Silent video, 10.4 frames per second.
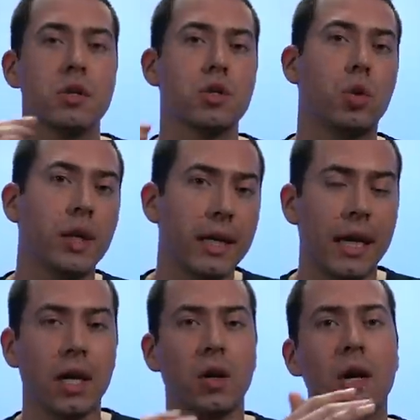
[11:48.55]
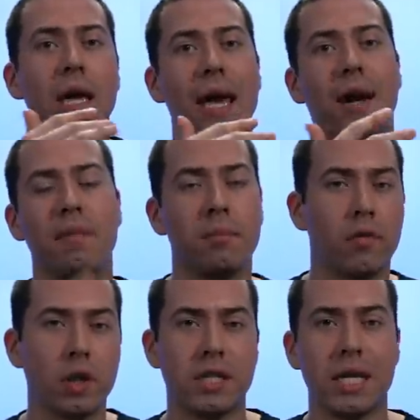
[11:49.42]
So click here and a member
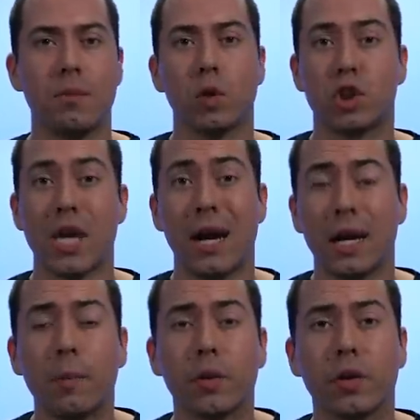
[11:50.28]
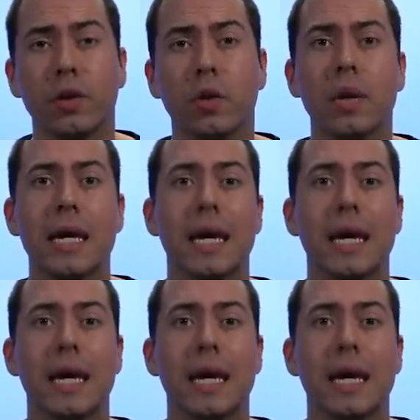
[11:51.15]
of our team will chat it up with you